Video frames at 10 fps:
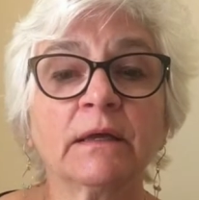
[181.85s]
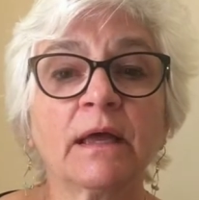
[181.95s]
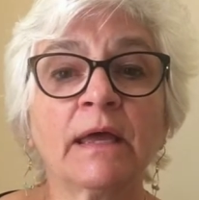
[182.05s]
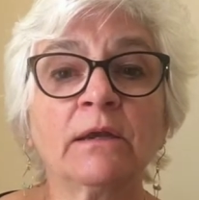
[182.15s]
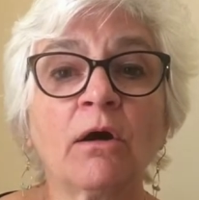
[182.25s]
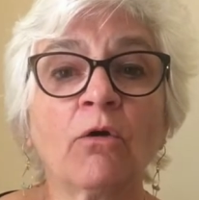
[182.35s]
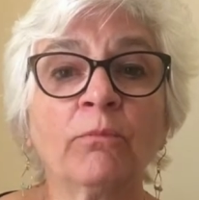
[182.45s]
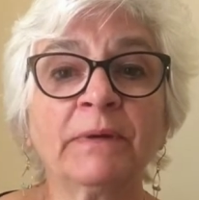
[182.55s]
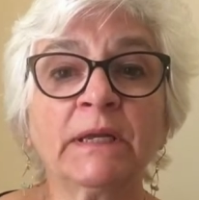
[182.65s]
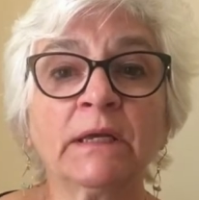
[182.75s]
and
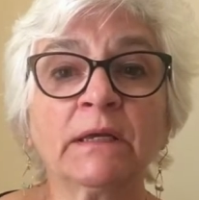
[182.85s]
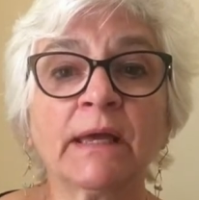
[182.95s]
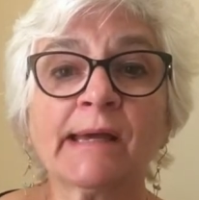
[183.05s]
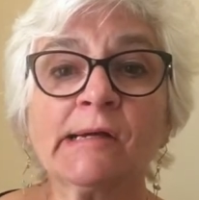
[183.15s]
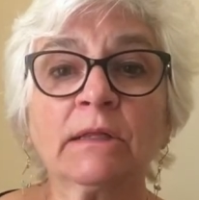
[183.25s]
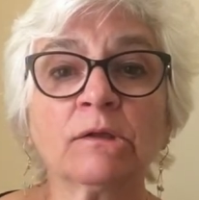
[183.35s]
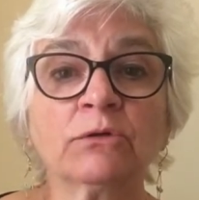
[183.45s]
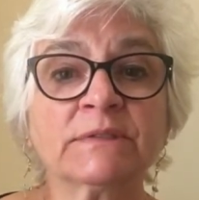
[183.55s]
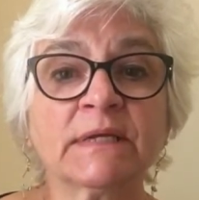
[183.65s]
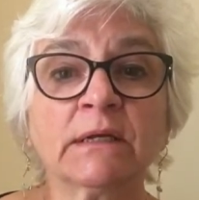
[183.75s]
opening and
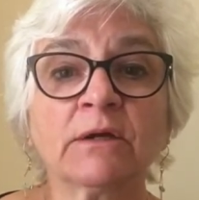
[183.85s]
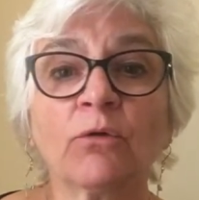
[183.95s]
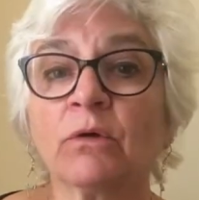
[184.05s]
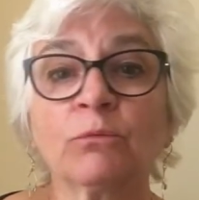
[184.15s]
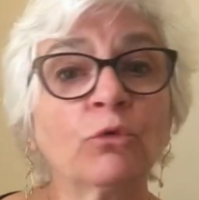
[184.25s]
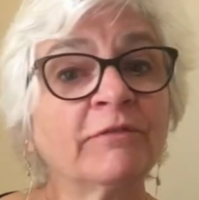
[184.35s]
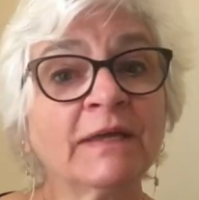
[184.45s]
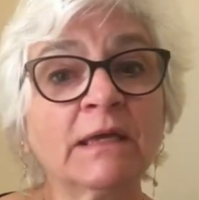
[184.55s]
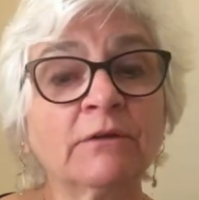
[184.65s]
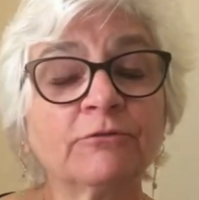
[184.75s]
closing or
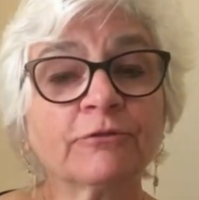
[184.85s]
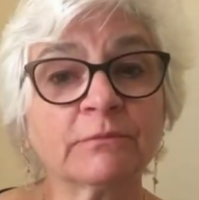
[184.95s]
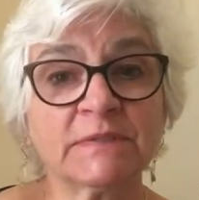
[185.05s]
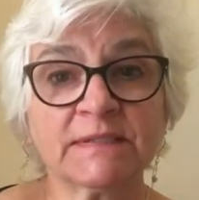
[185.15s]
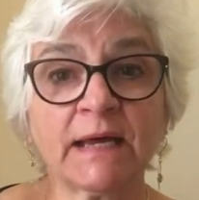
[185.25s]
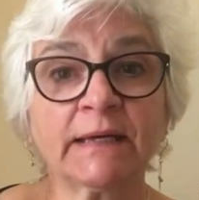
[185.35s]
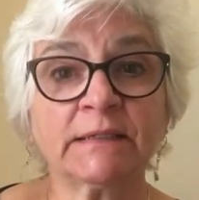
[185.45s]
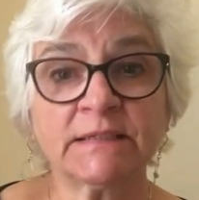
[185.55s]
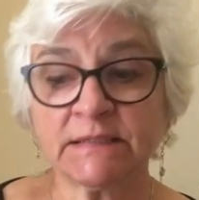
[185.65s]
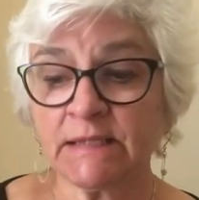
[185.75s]
moving it from side
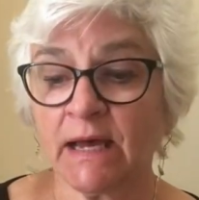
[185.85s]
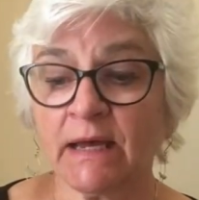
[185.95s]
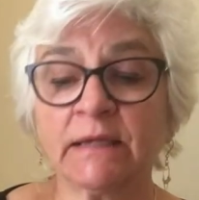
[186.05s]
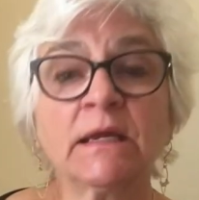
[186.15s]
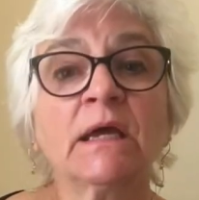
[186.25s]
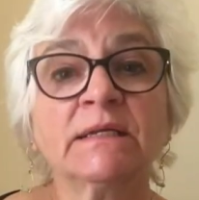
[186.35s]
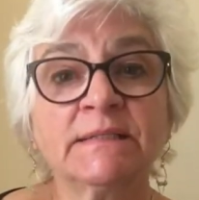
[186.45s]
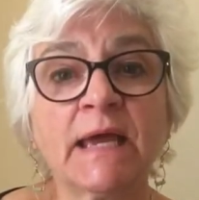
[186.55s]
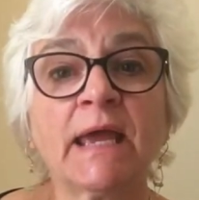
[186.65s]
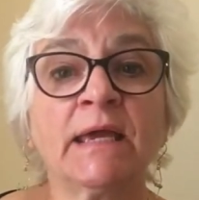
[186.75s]
to side
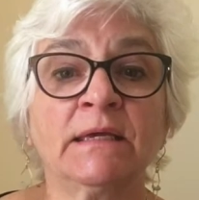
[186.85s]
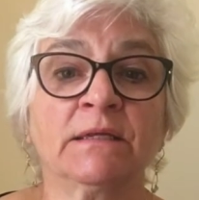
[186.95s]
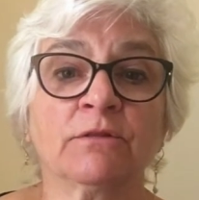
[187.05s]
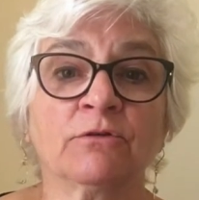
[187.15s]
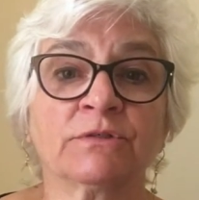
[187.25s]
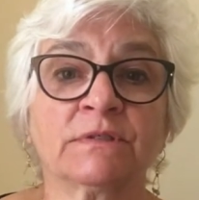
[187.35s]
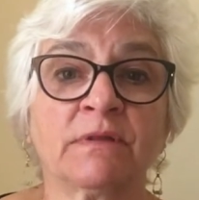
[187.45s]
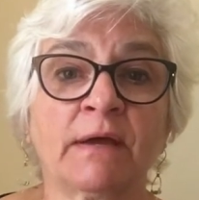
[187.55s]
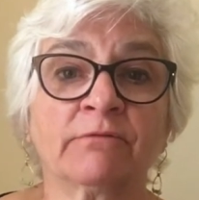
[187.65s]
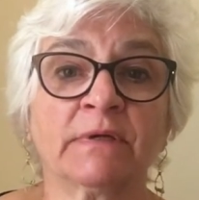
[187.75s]
to aid in
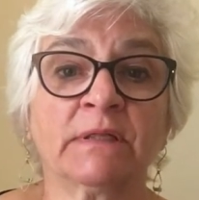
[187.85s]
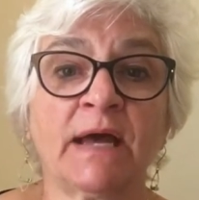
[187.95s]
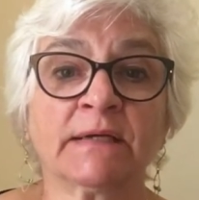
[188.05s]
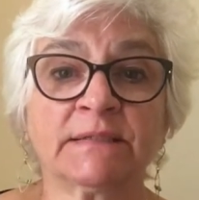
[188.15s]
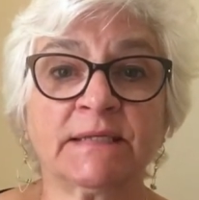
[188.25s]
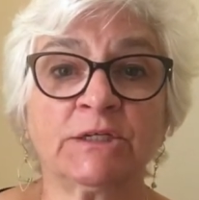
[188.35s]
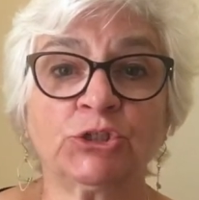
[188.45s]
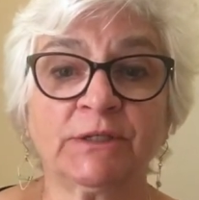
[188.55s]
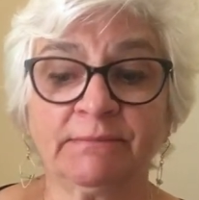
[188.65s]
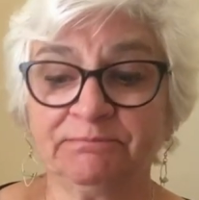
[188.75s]
that relaxation.